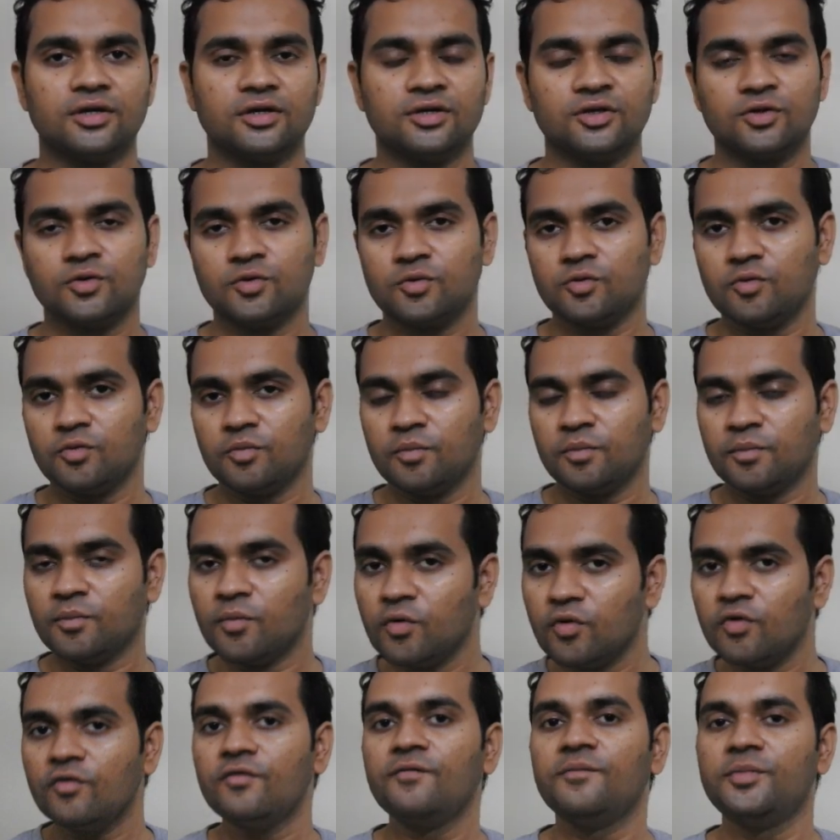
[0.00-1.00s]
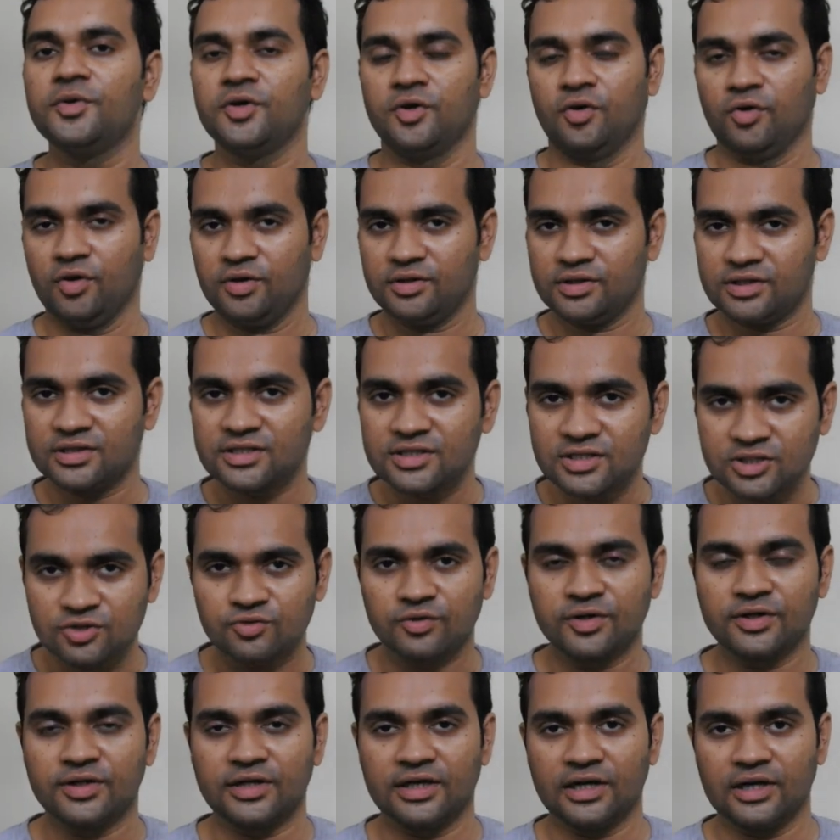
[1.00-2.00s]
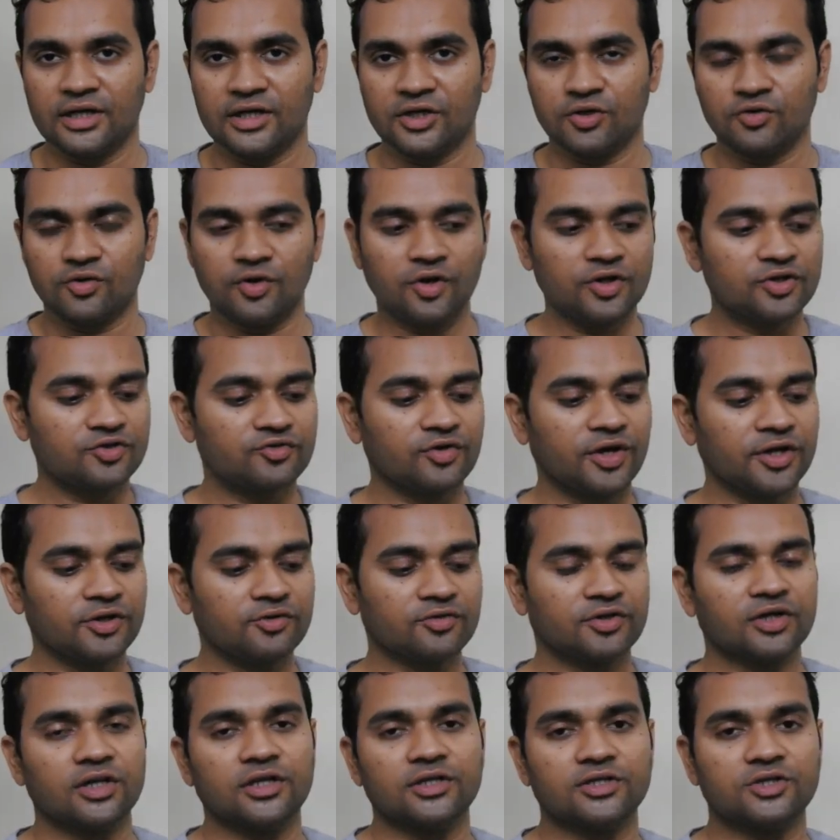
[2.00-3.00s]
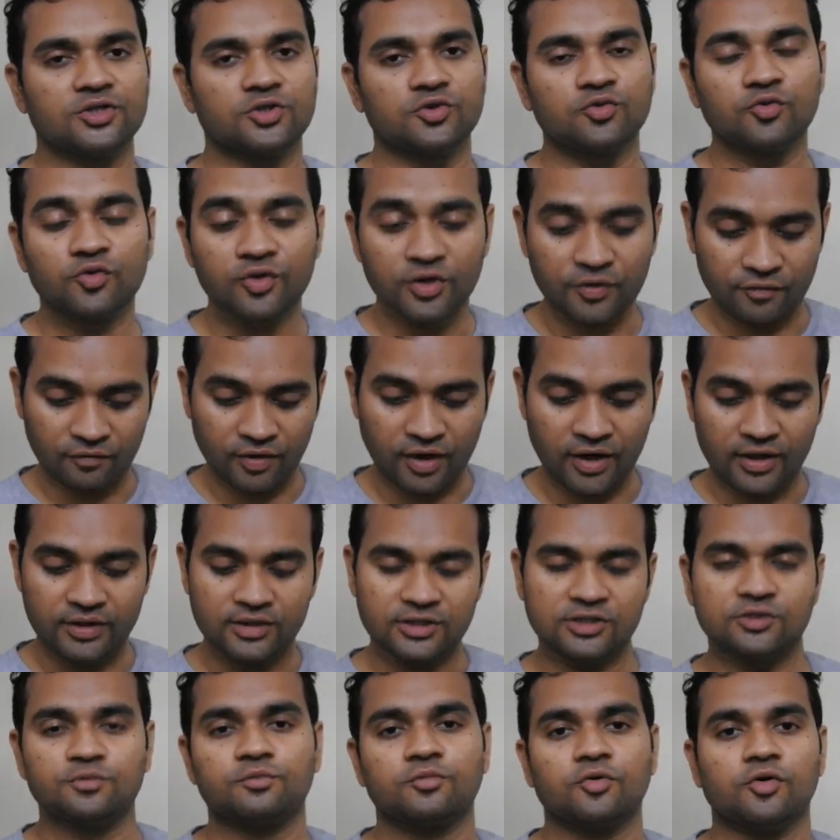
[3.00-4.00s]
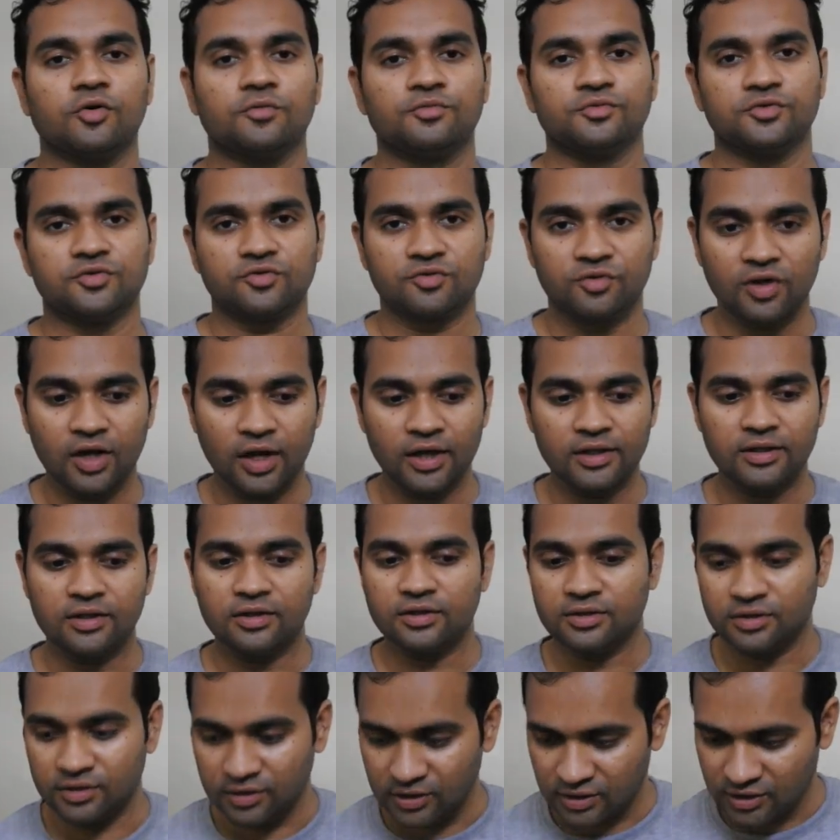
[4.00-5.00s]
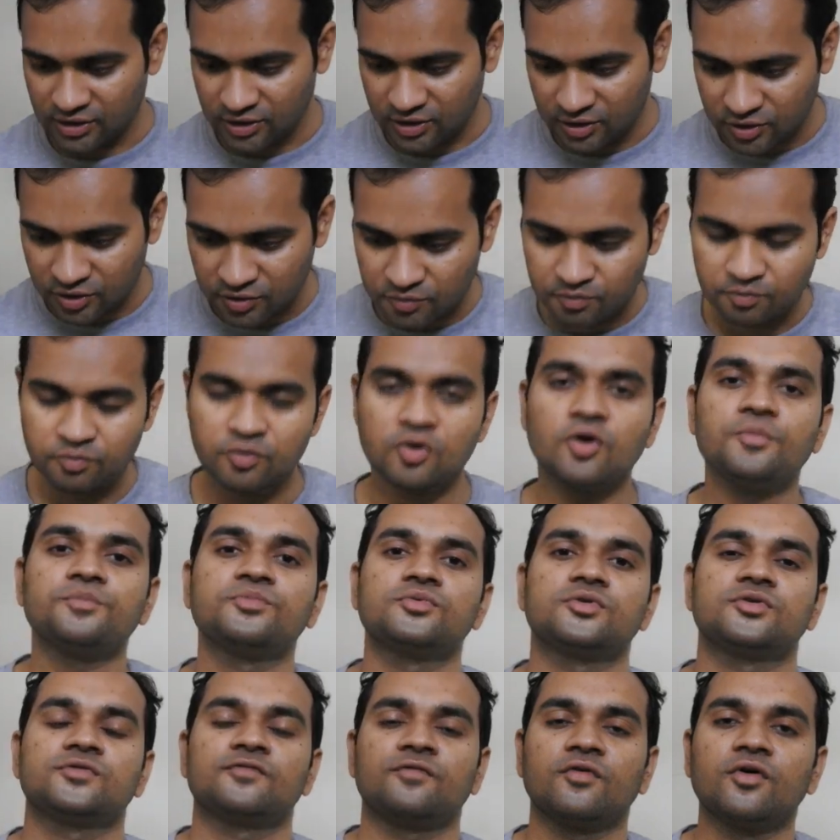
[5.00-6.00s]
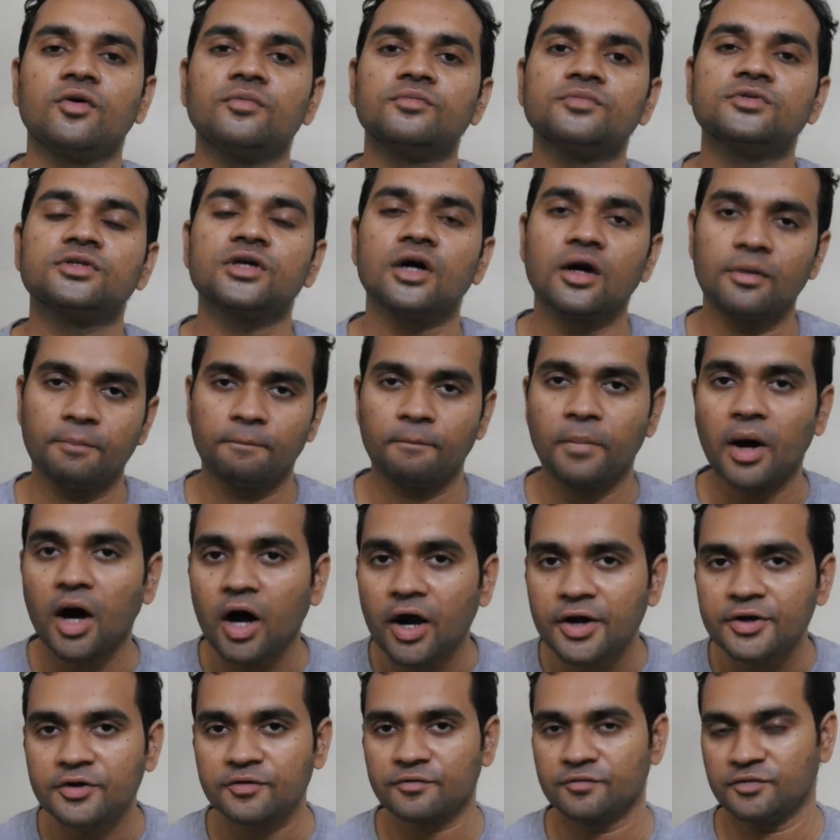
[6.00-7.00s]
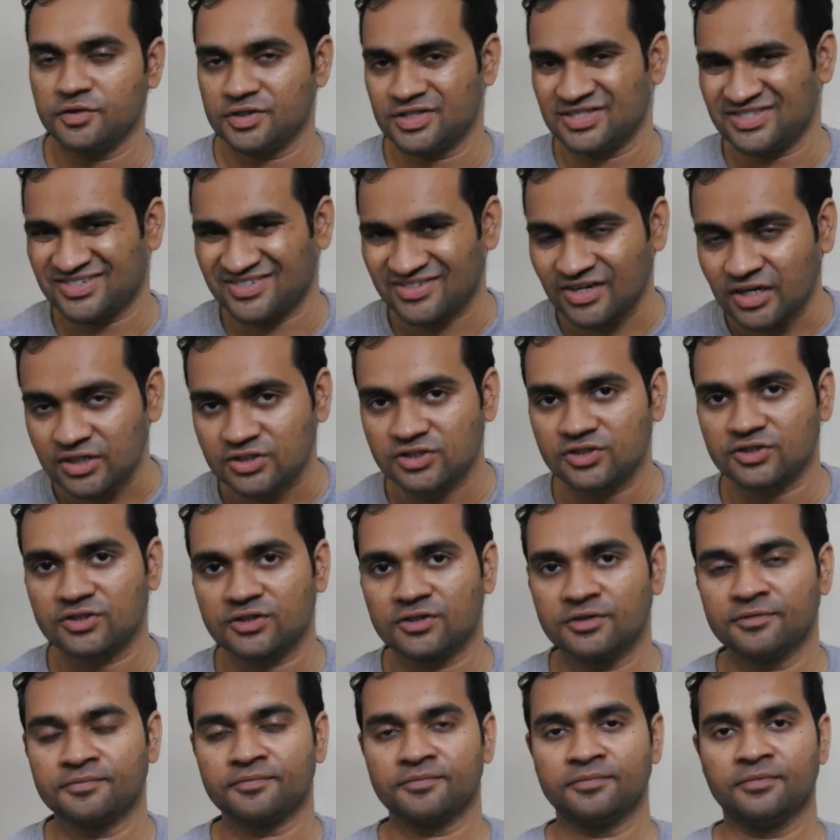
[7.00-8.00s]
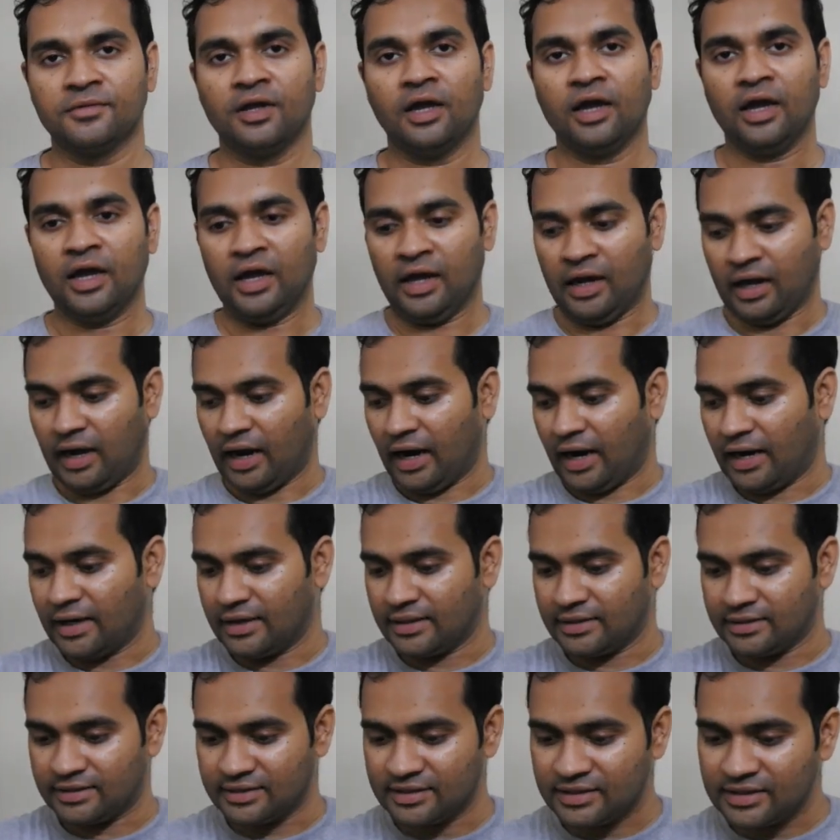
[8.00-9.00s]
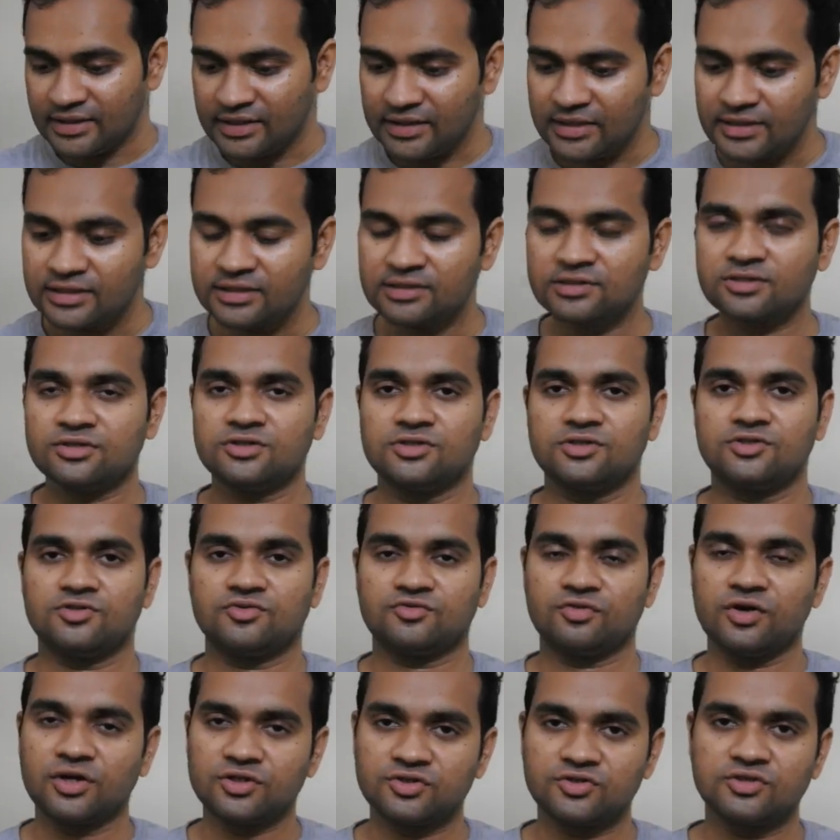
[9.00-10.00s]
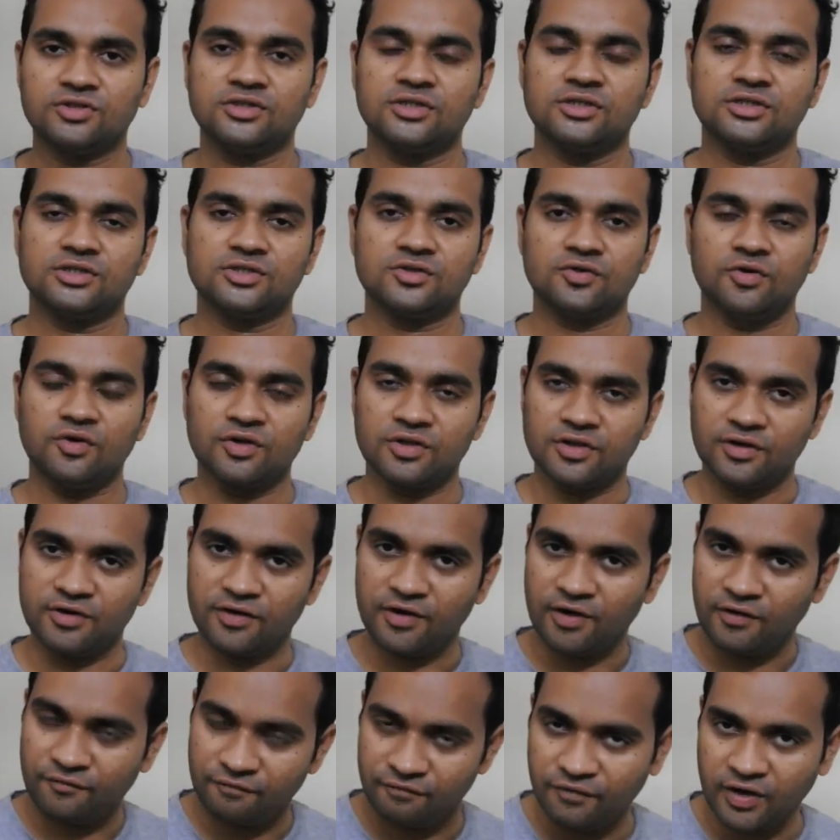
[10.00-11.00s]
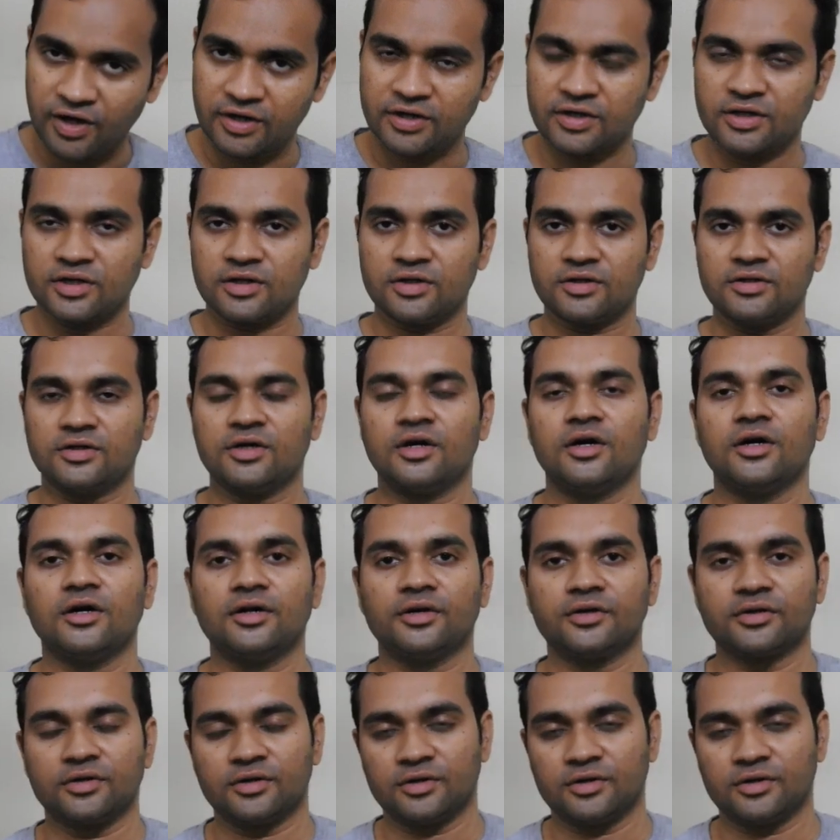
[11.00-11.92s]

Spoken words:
you move beyond the storytelling. You're not trying to tell a story via these props, rather these props forms a part of the structure, and these structures or the effect are